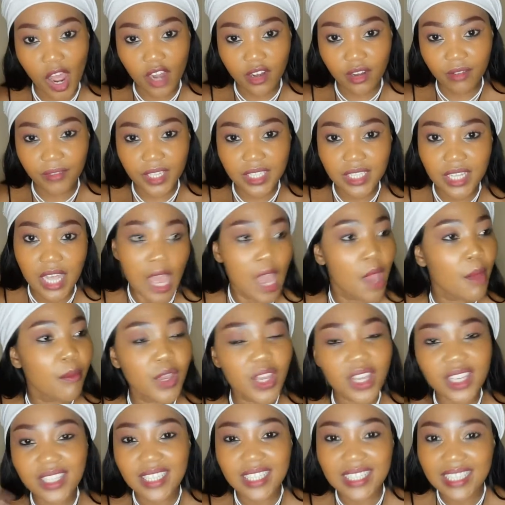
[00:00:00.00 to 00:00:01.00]
of it
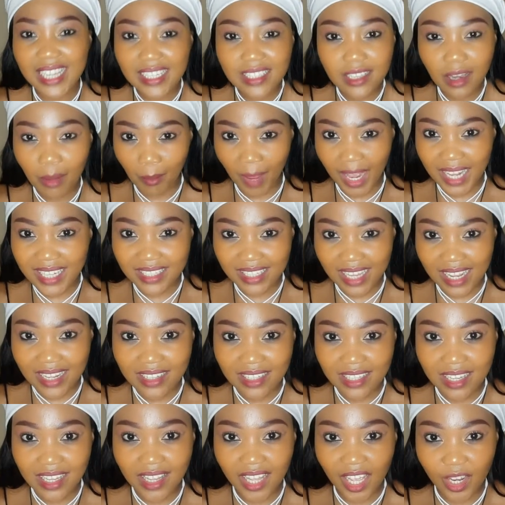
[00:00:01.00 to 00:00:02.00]
because it doesn't make
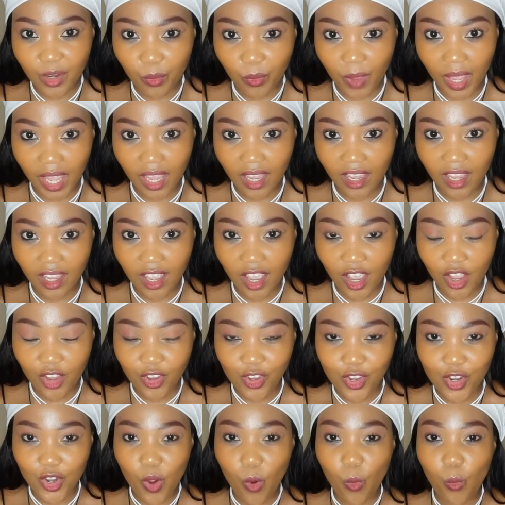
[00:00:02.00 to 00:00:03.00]
sense in that way.
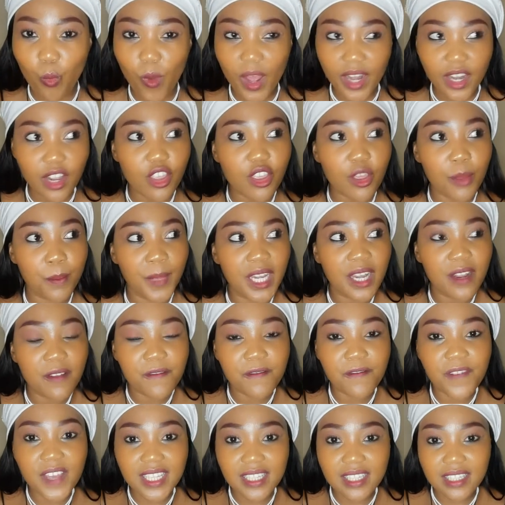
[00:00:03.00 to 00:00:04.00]
You know, what are you
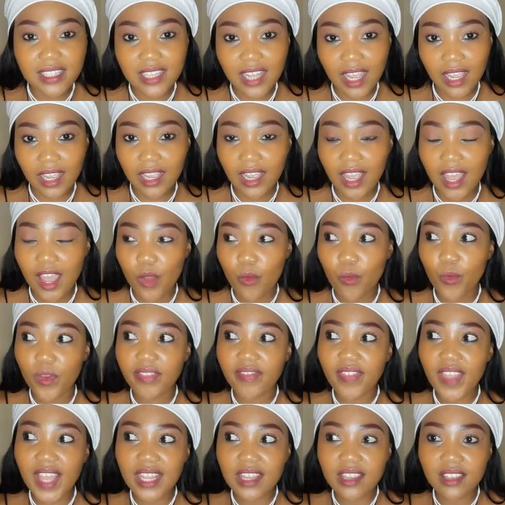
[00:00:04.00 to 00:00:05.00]
manifesting
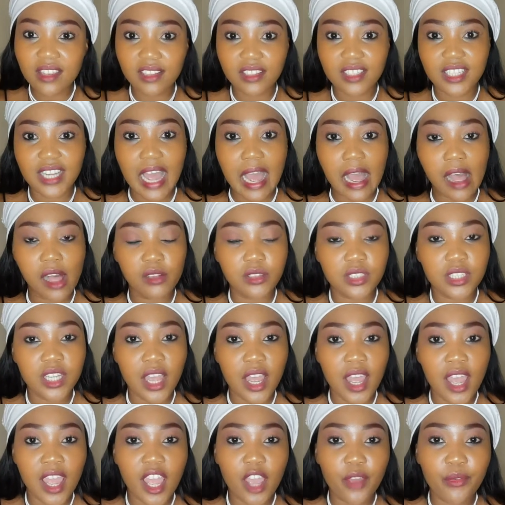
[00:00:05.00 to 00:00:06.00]
within the child
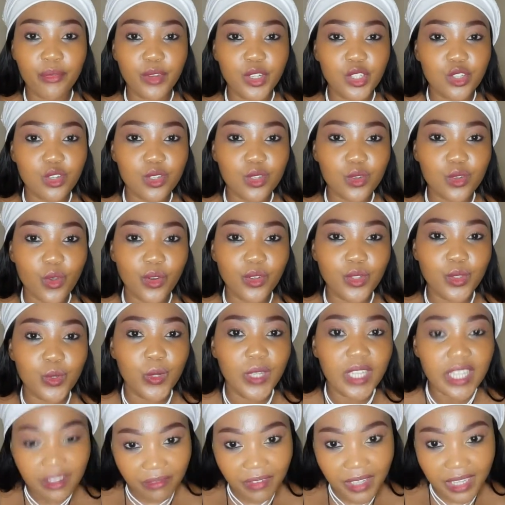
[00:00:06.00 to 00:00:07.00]
if you're just going to
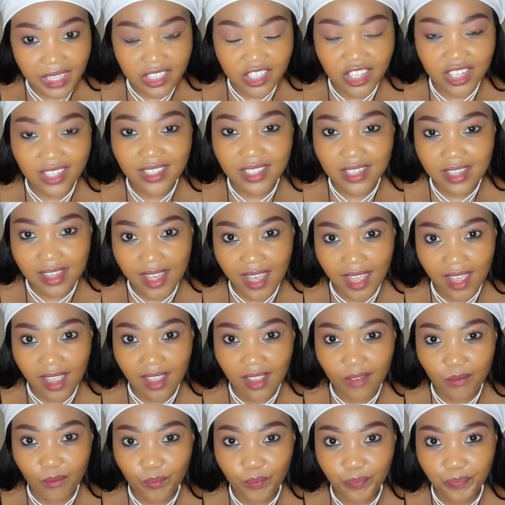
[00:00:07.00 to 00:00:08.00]
leave it just there?
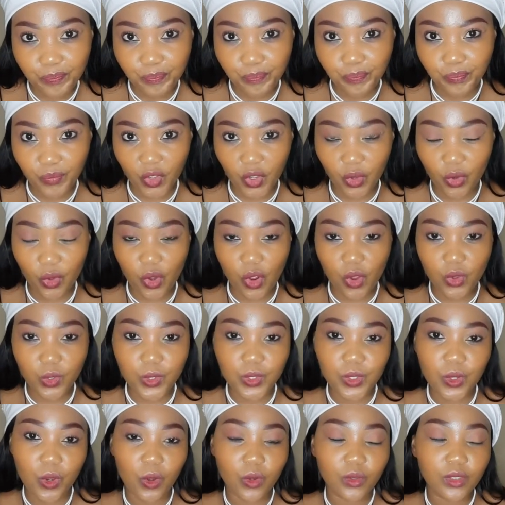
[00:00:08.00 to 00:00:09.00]
You know,
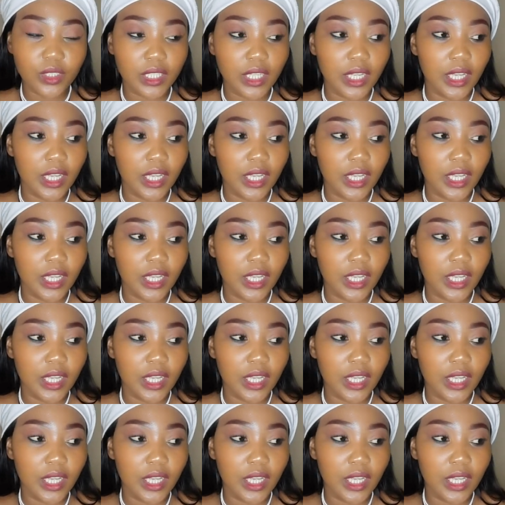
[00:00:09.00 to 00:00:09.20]
so